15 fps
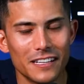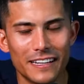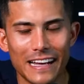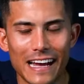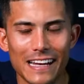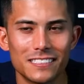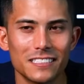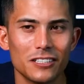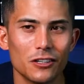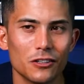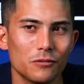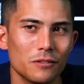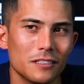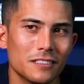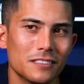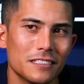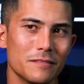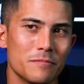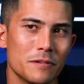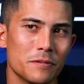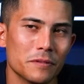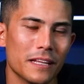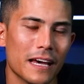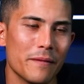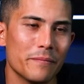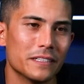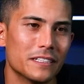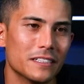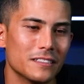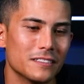like asking all the real estate people that
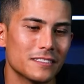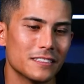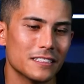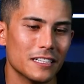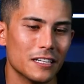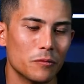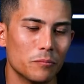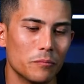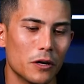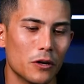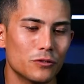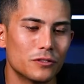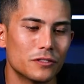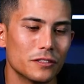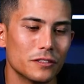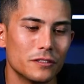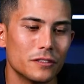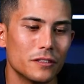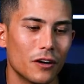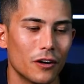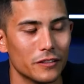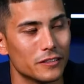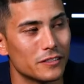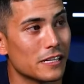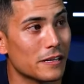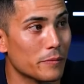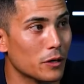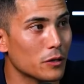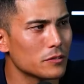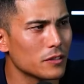because, yeah. you know, most are in the
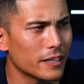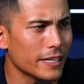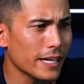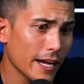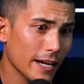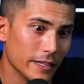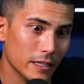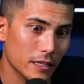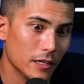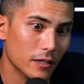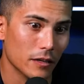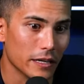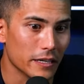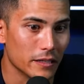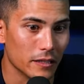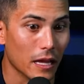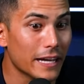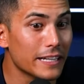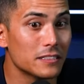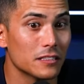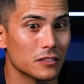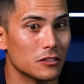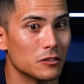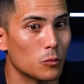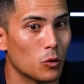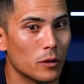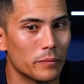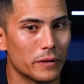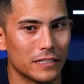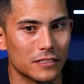same boat. They're like, yeah. yeah, you know, I'd like to learn
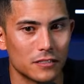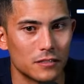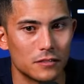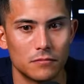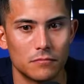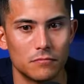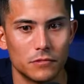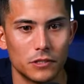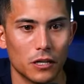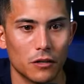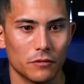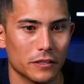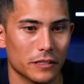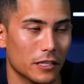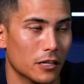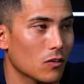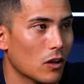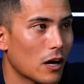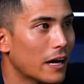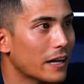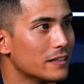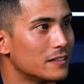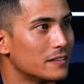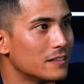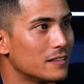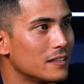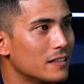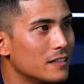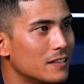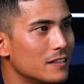more, but I just don't really know a lot.
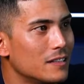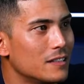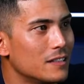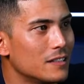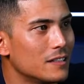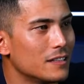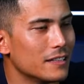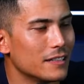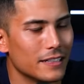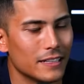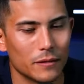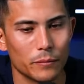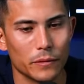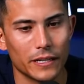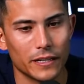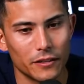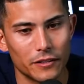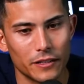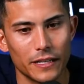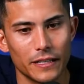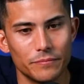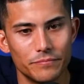Ah. And I'm like, okay.